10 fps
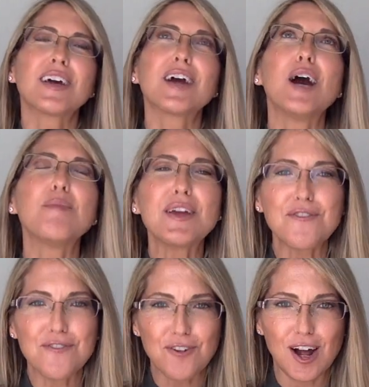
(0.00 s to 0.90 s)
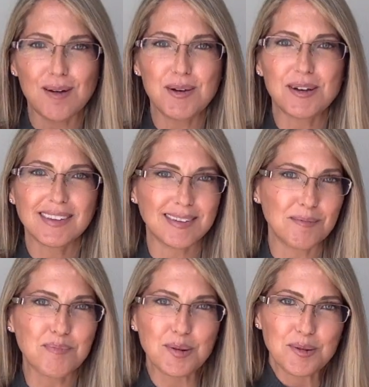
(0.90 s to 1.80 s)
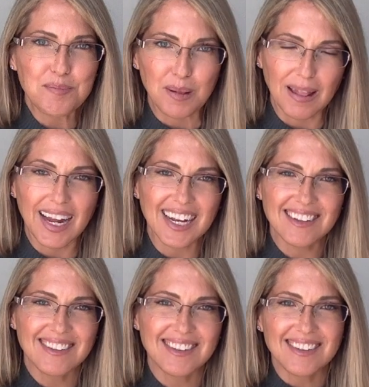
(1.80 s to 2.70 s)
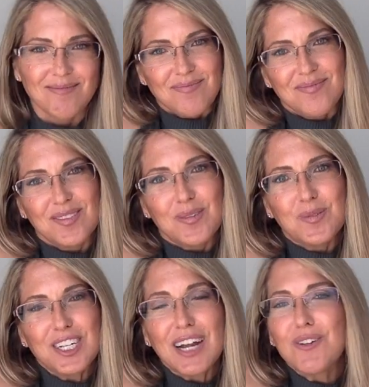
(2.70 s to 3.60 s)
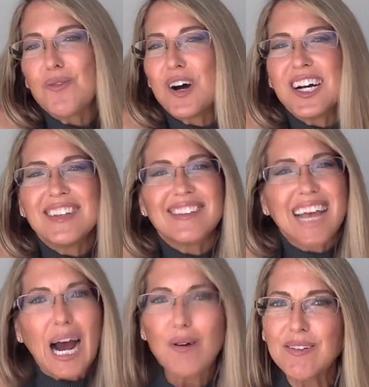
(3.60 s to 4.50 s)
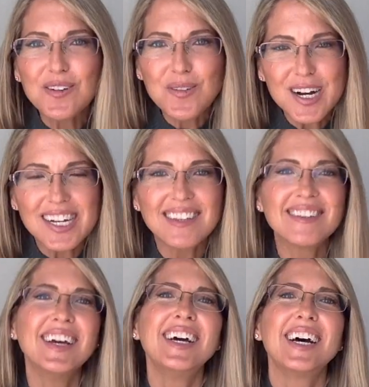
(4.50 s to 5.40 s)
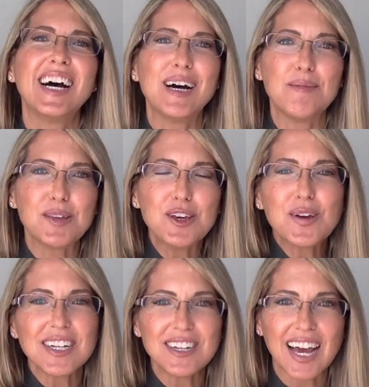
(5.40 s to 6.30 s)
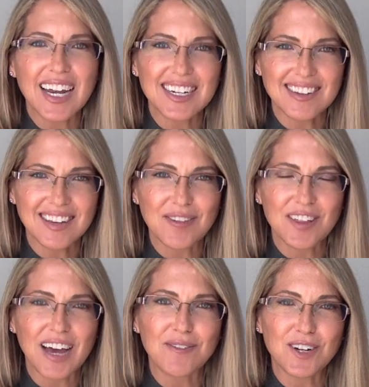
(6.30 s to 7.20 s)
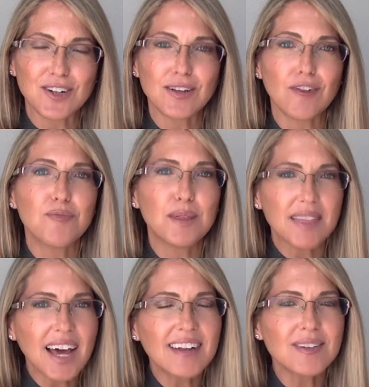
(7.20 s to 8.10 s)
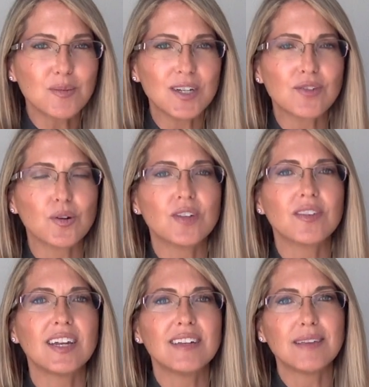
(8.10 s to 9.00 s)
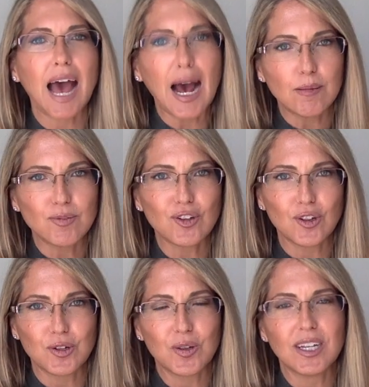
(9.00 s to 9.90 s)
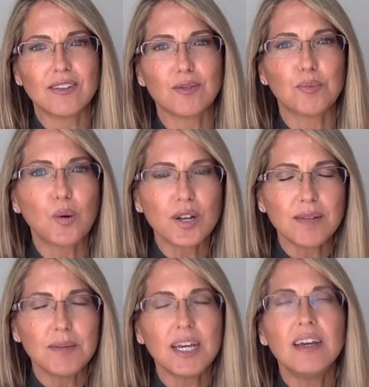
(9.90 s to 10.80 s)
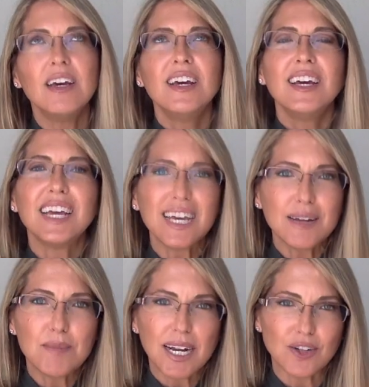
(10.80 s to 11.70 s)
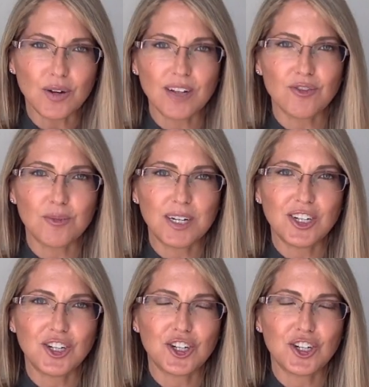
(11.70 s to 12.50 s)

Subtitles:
coming from simple plants. Whichever ones, however ones, you get to kind of discover that for yourself. But that is a resource that has absolutely supported me in my transformation